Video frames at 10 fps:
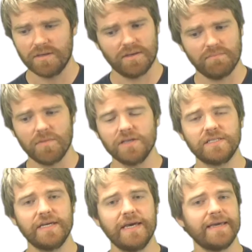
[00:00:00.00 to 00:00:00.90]

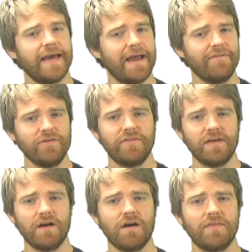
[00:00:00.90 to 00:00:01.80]
Must take
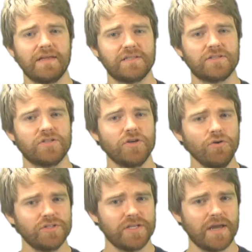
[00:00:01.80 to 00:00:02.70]
everything that's
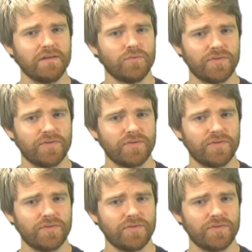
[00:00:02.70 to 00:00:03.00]
associated